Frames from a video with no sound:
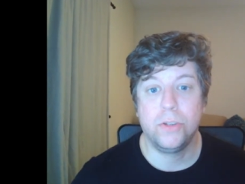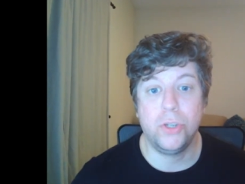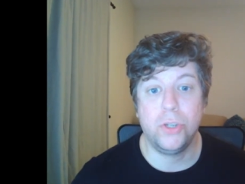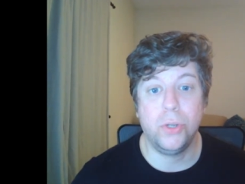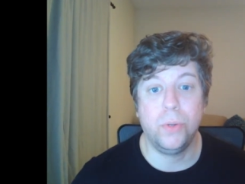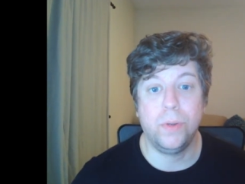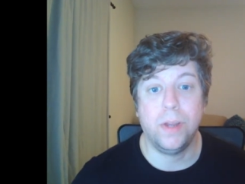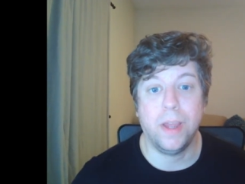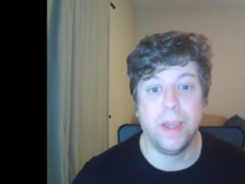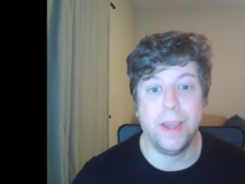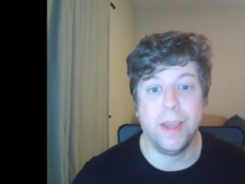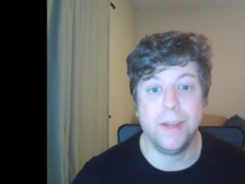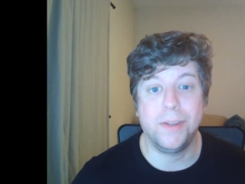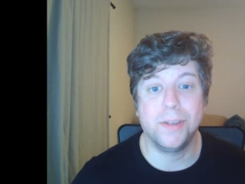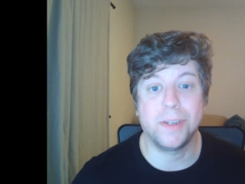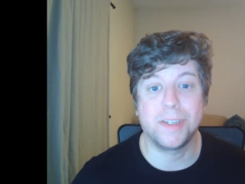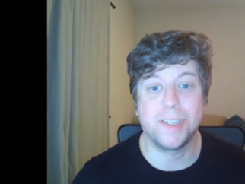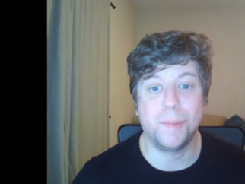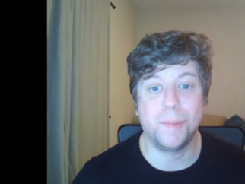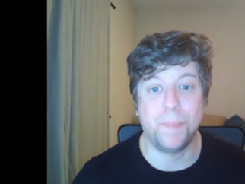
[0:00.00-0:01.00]
Dude, I
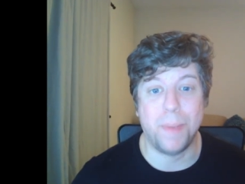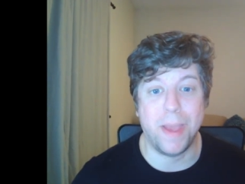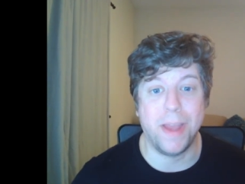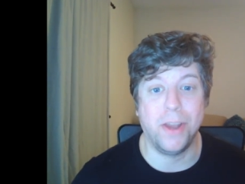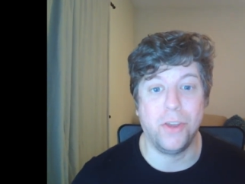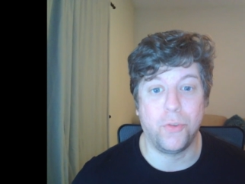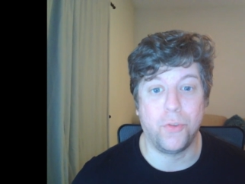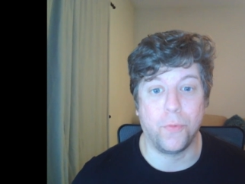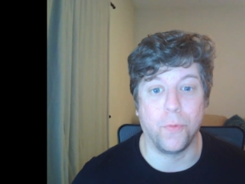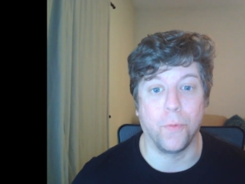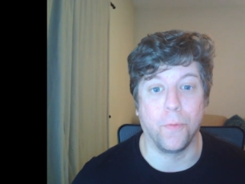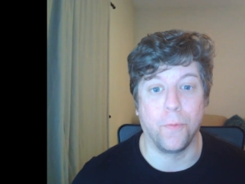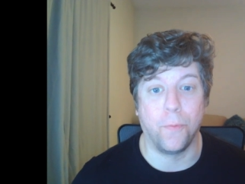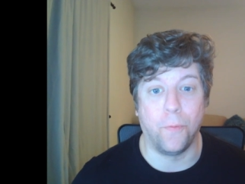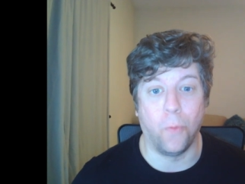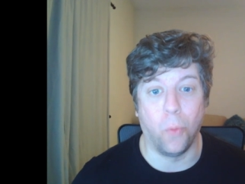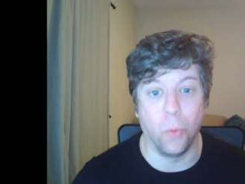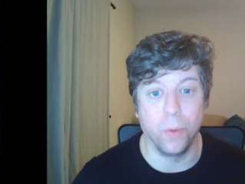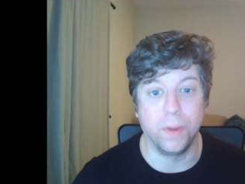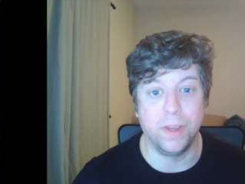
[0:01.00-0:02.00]
took Spanish for
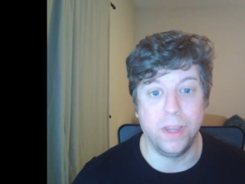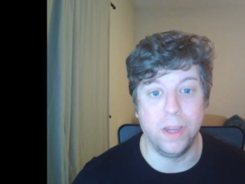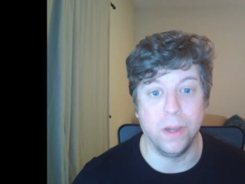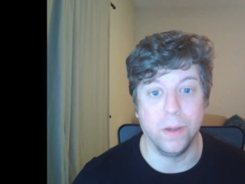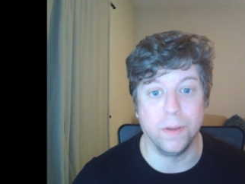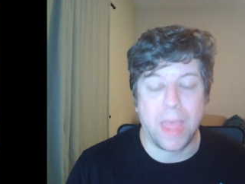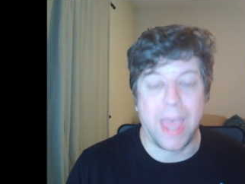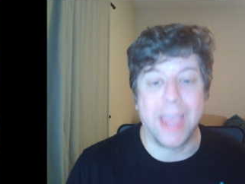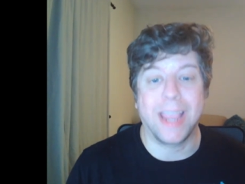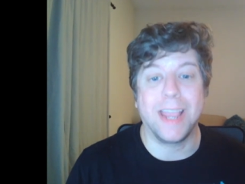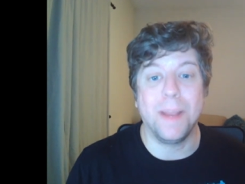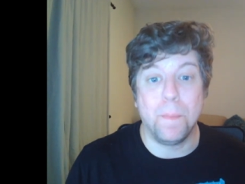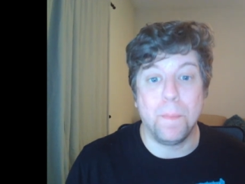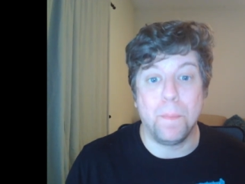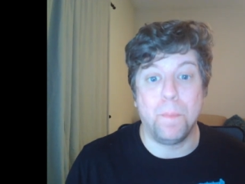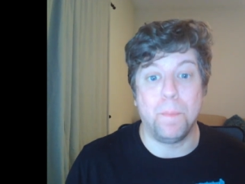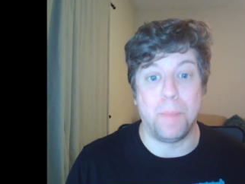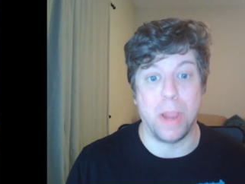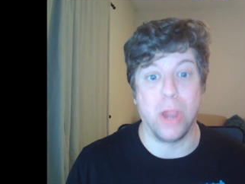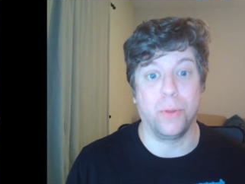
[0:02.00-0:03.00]
4 years. I
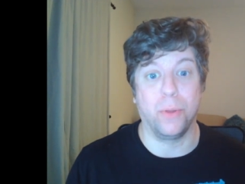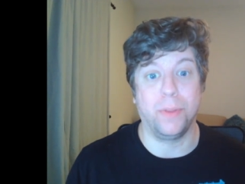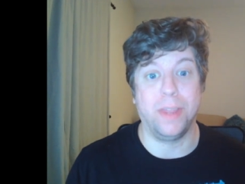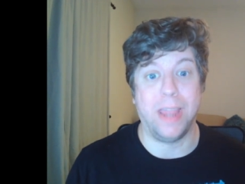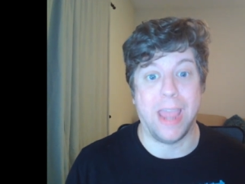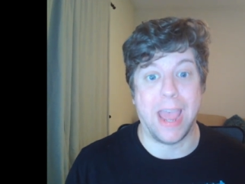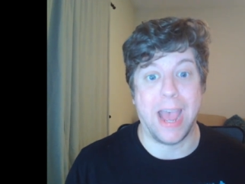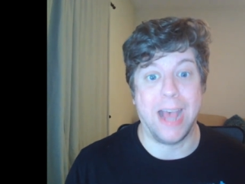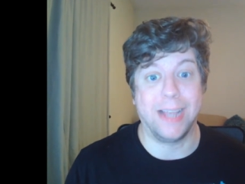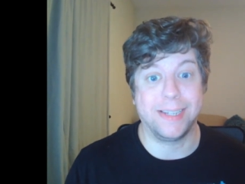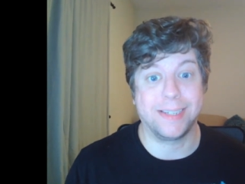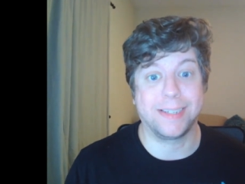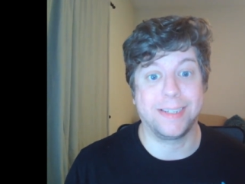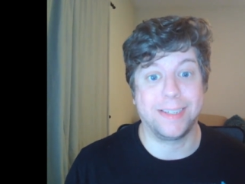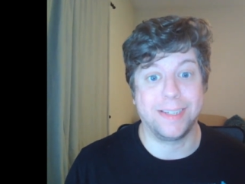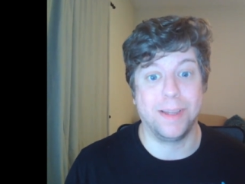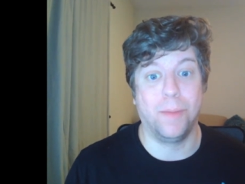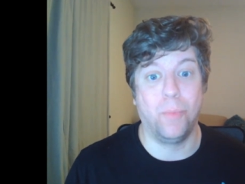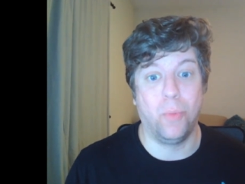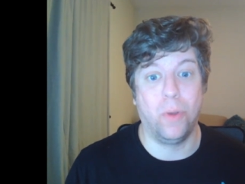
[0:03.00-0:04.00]
can barely ask
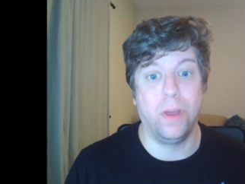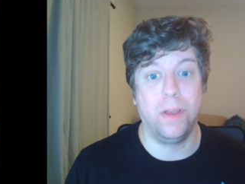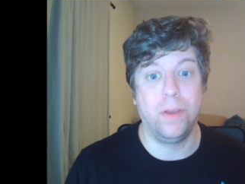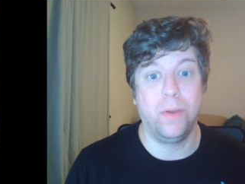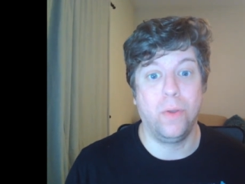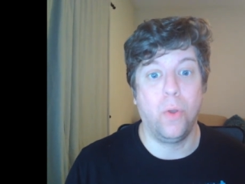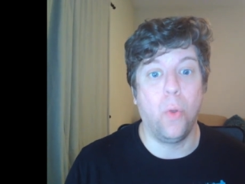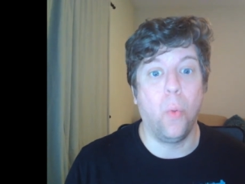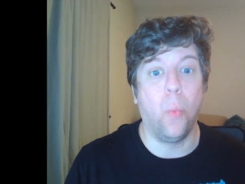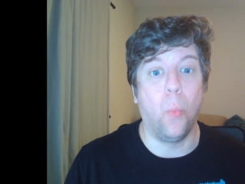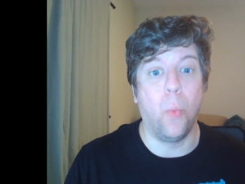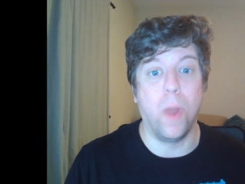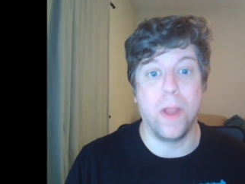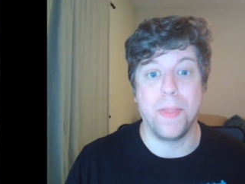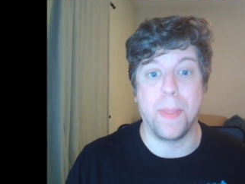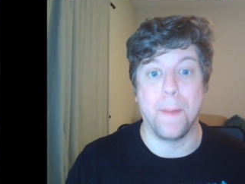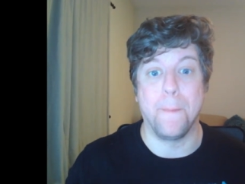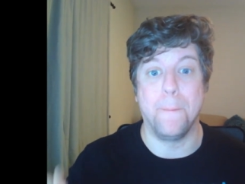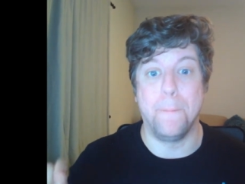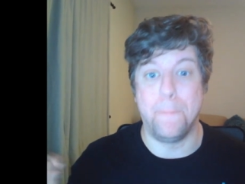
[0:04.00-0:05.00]
someone where
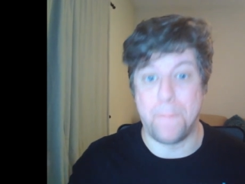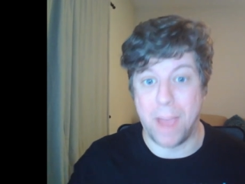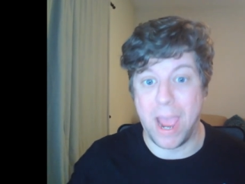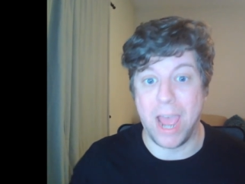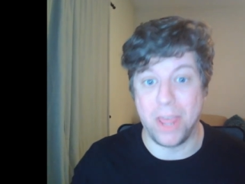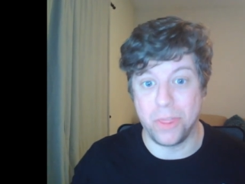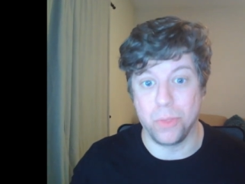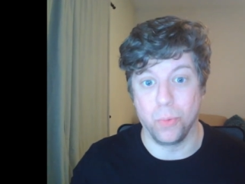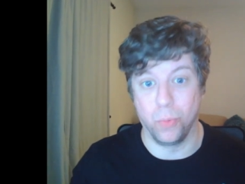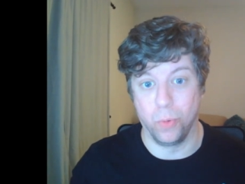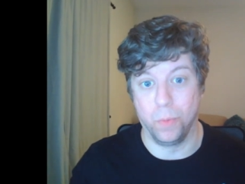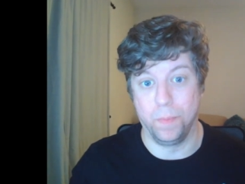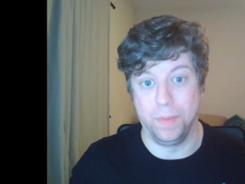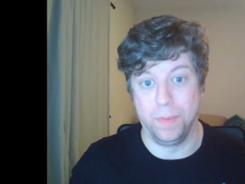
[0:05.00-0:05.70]
the bathroom